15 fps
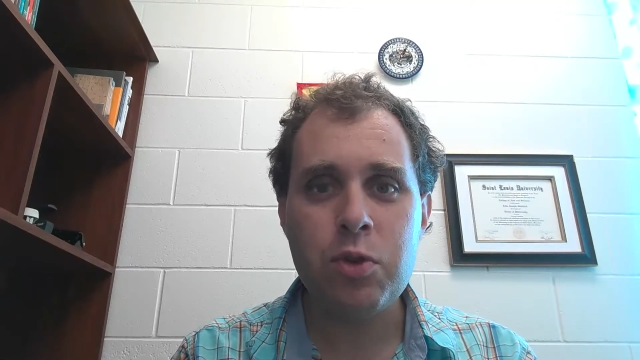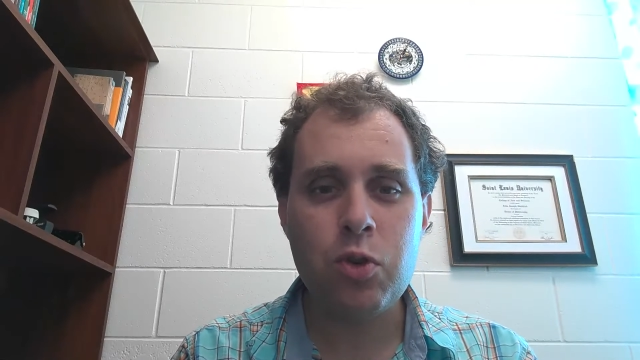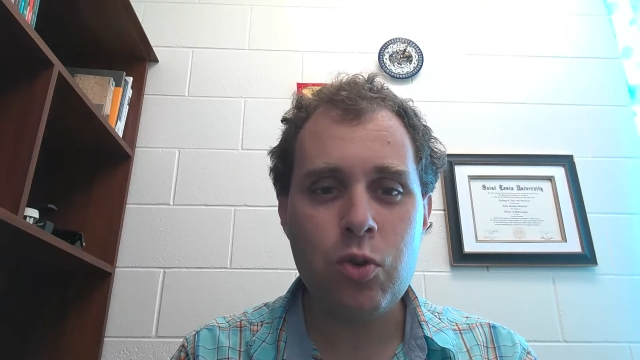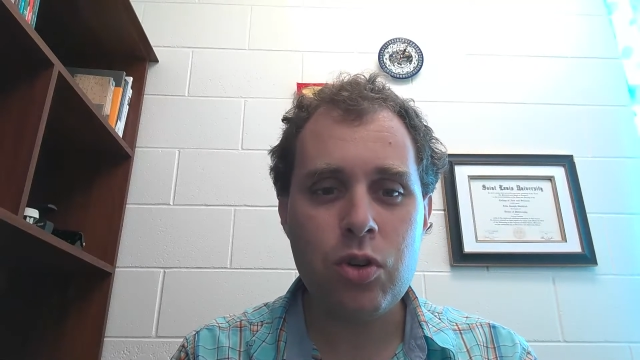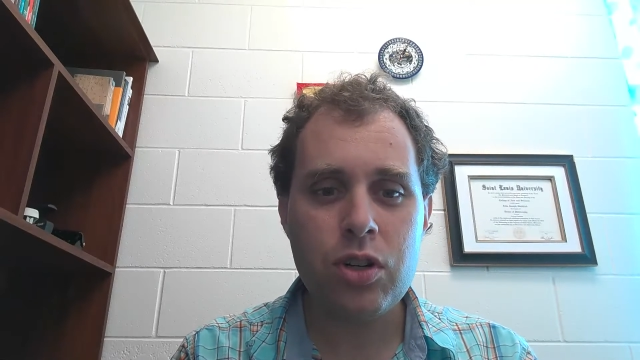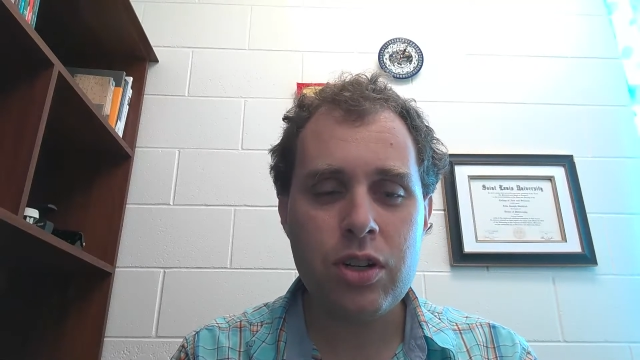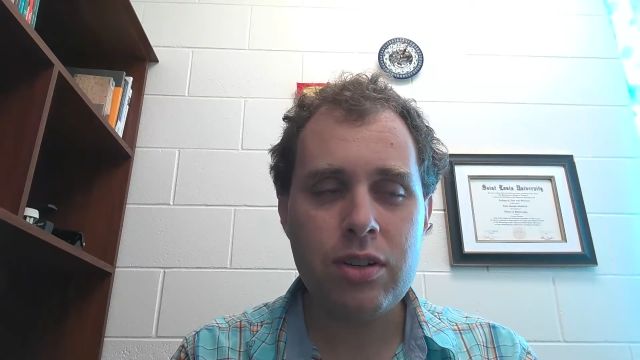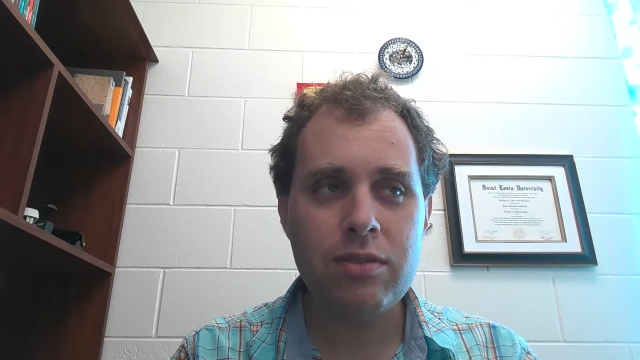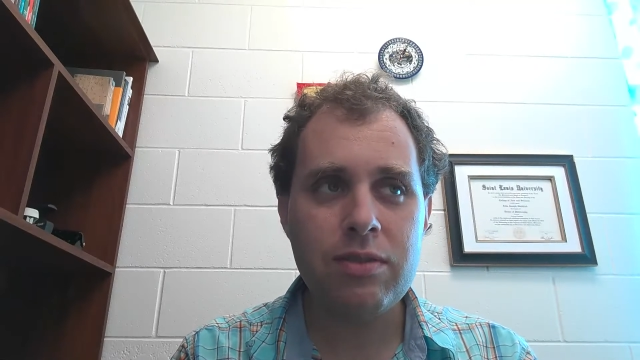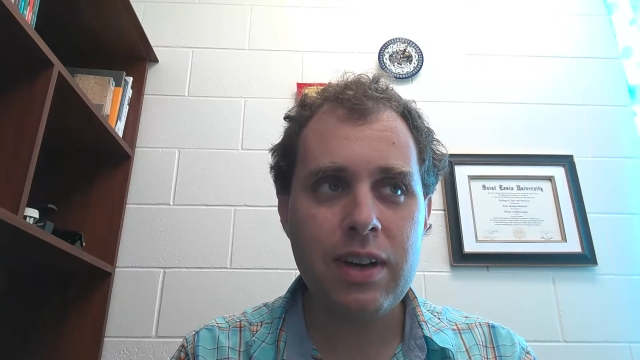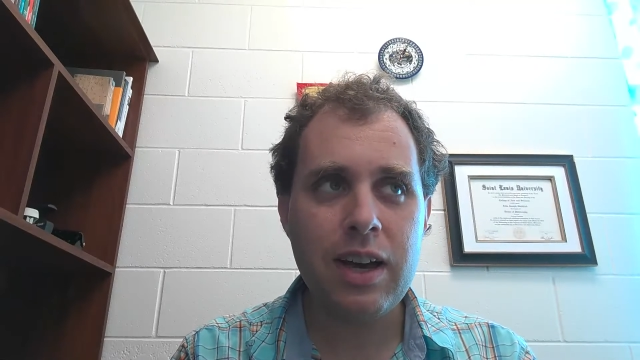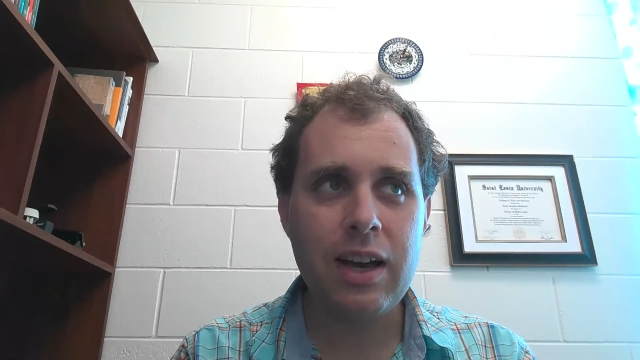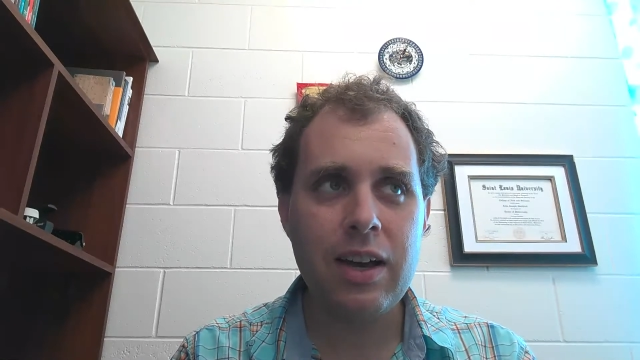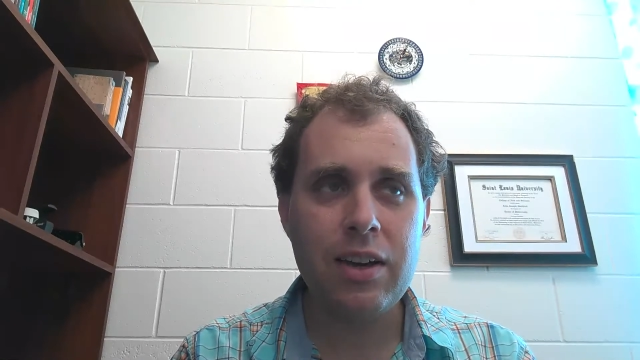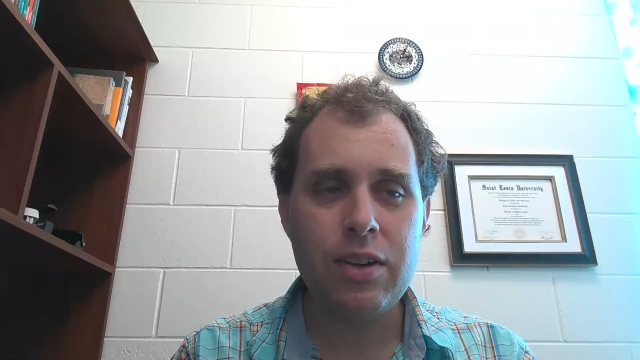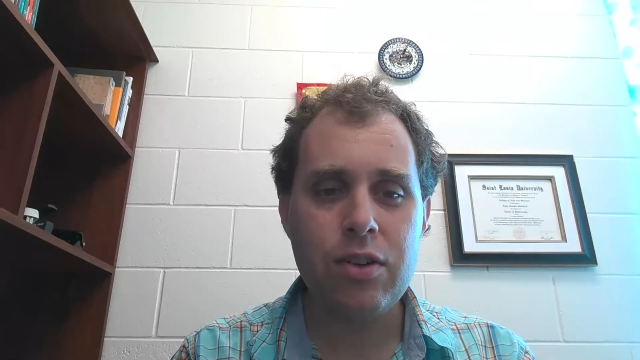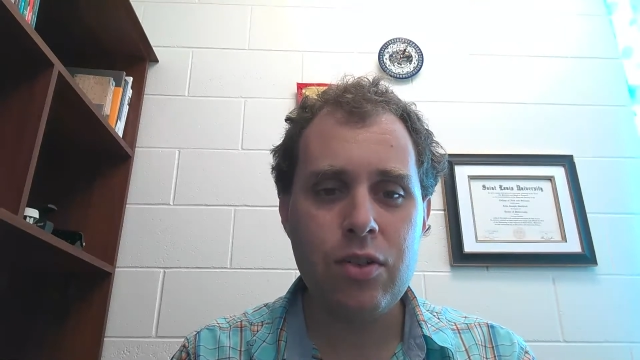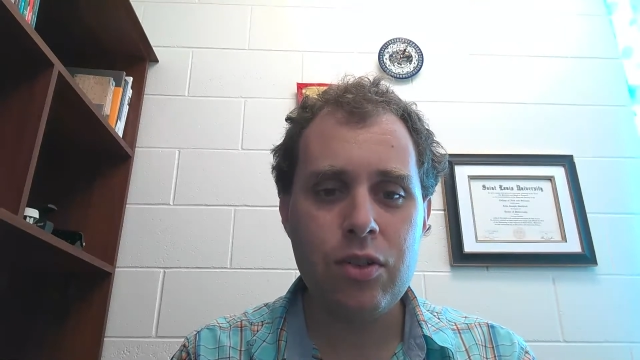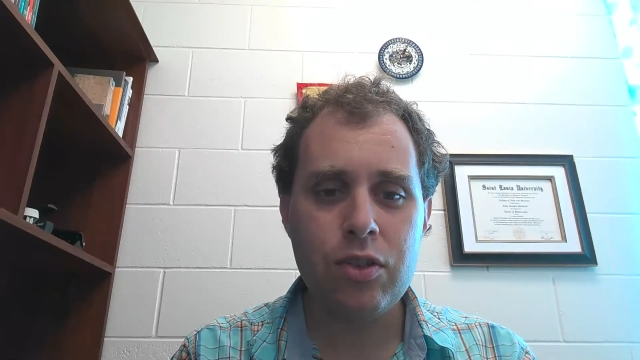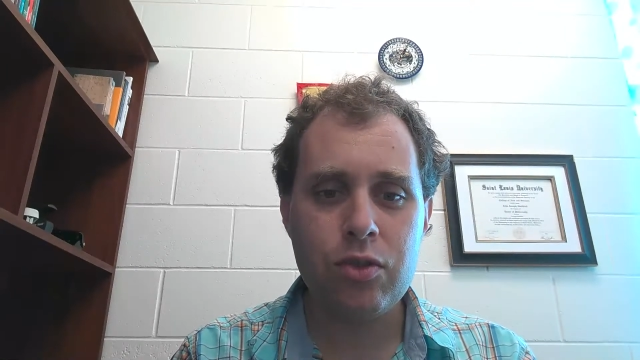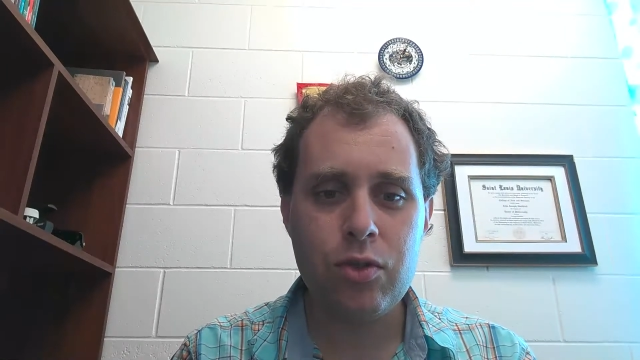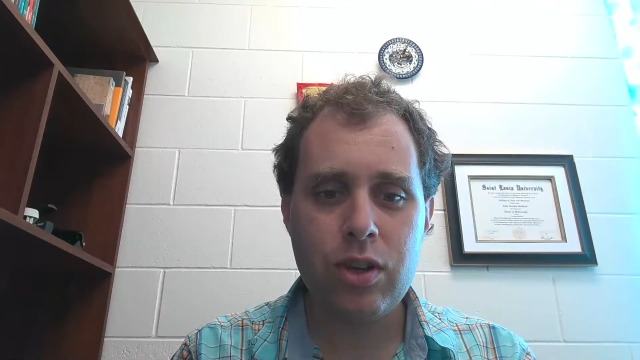Georgia
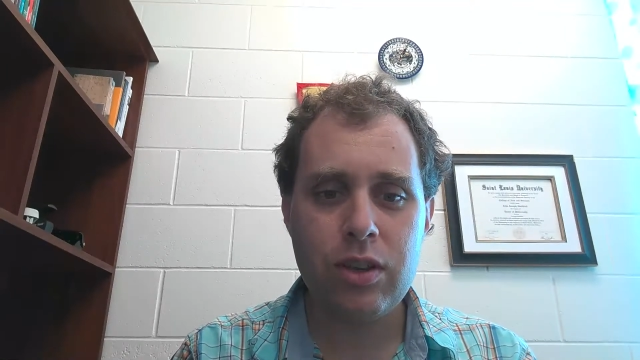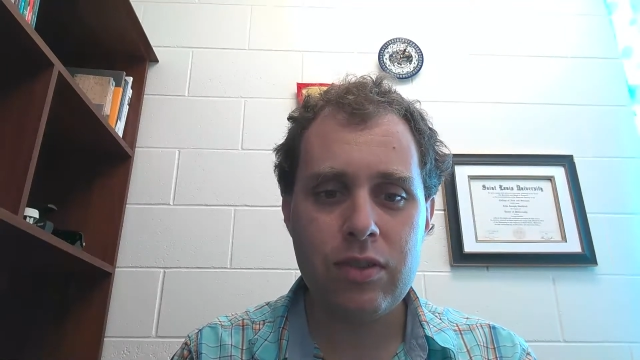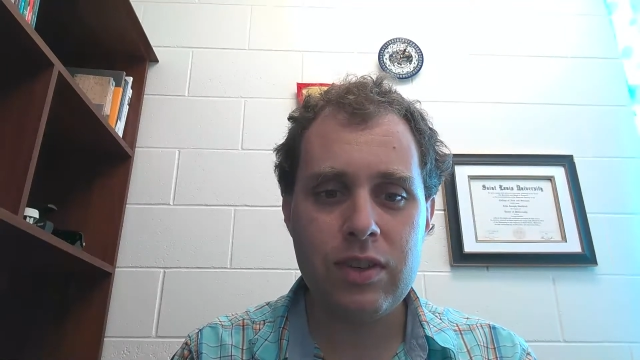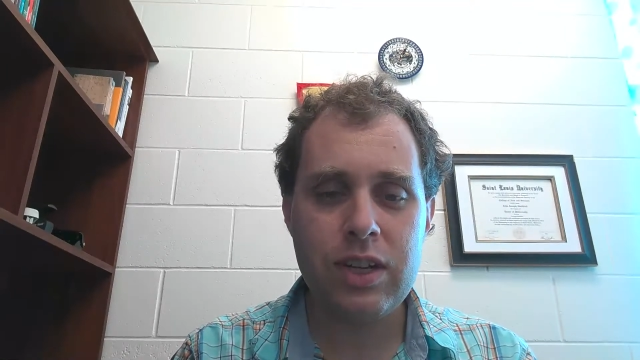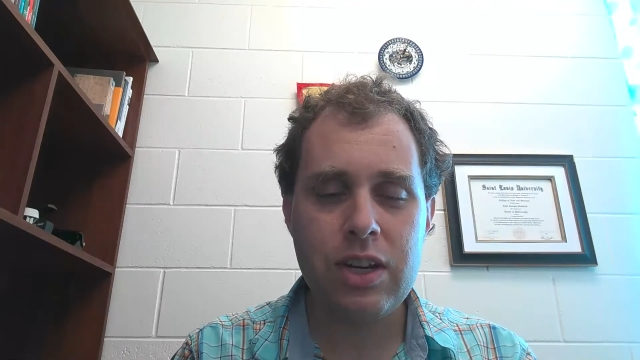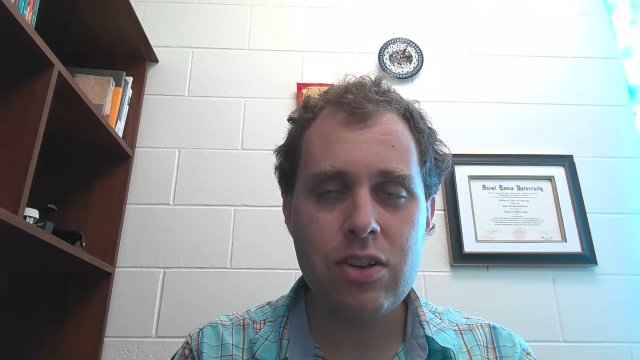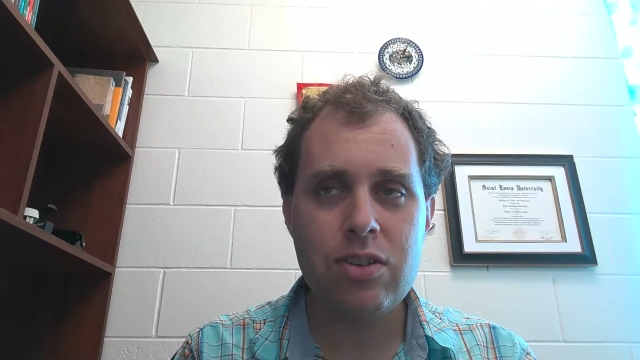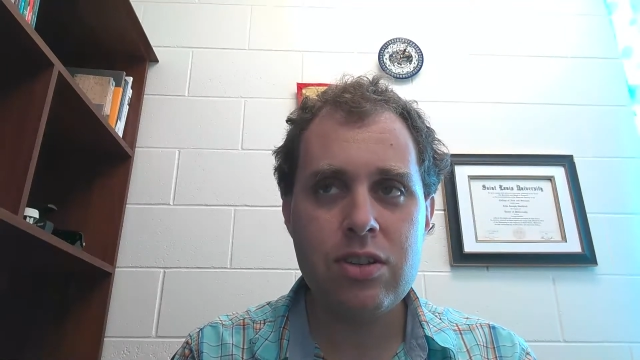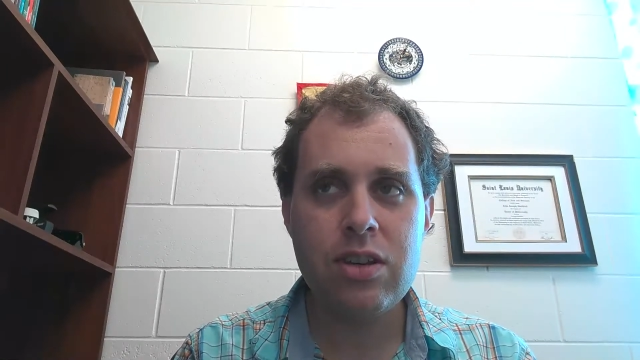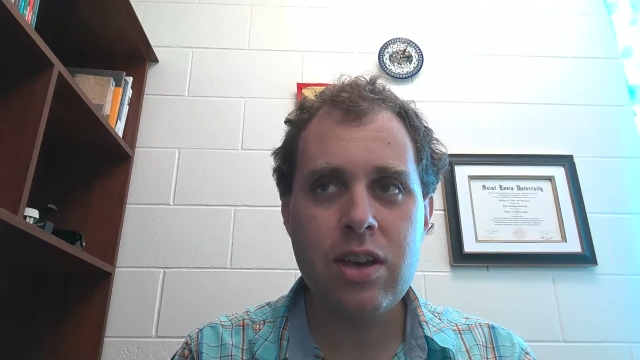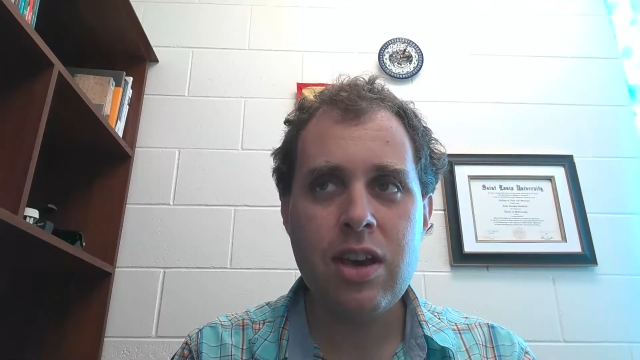during the Trail of Tears.